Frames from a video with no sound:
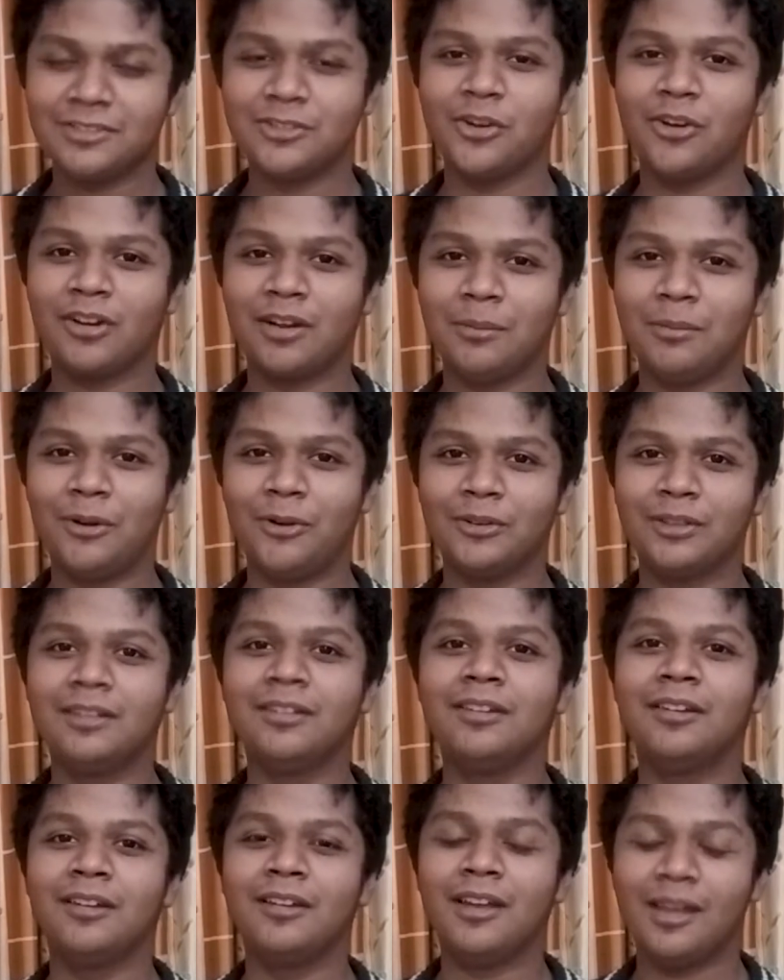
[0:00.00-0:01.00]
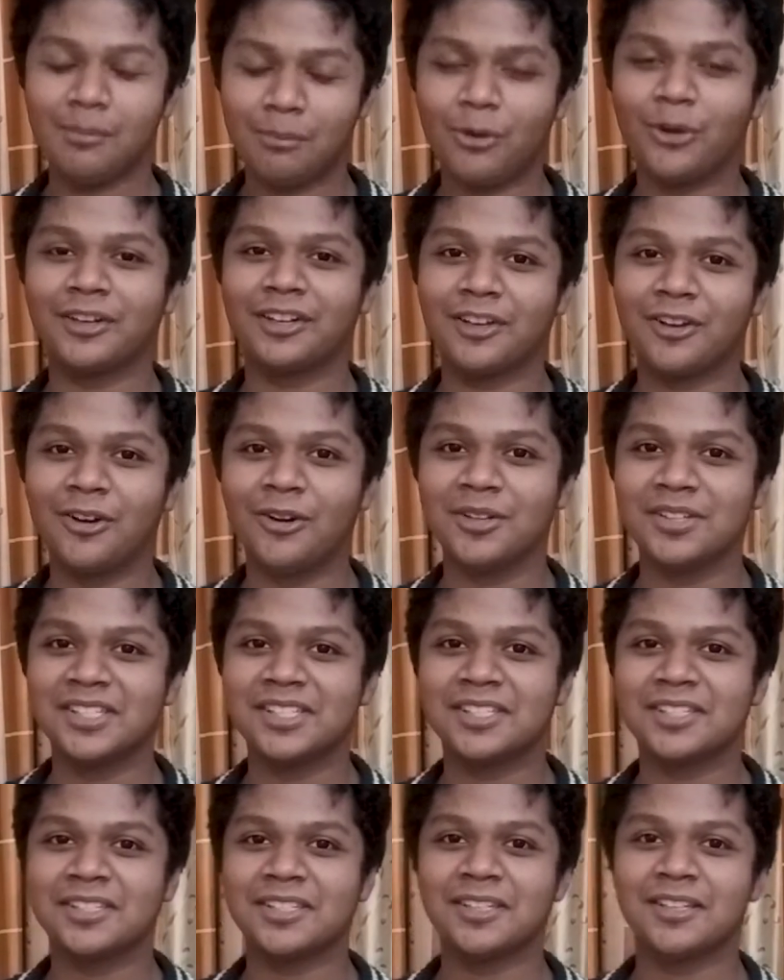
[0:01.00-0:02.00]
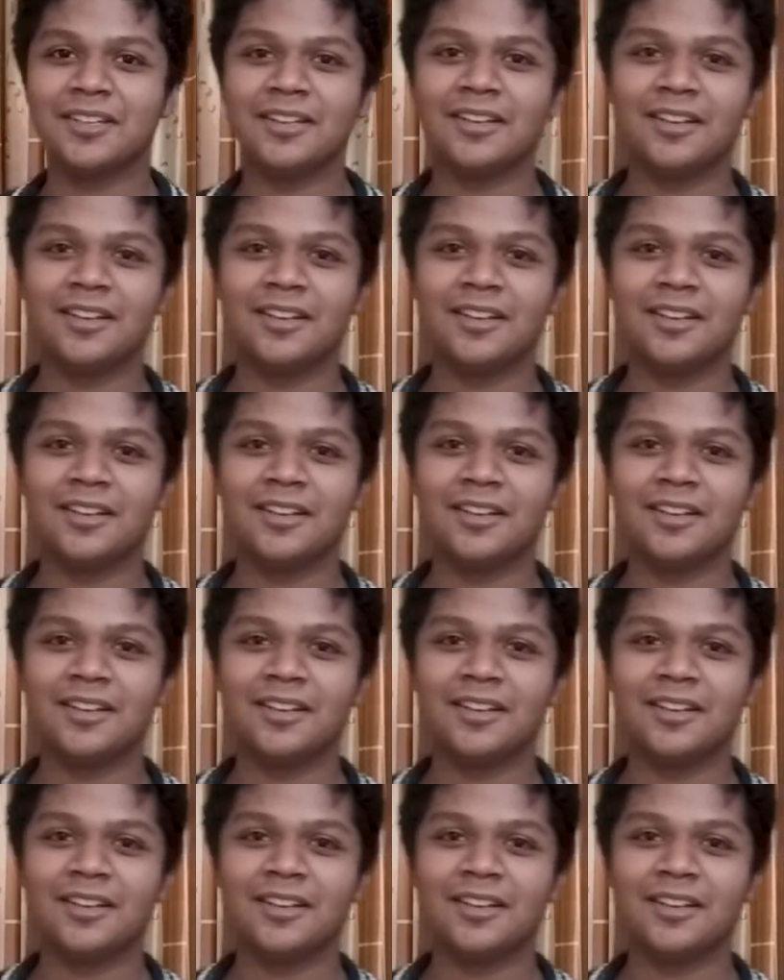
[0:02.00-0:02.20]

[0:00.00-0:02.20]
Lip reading: talk about emoticons. You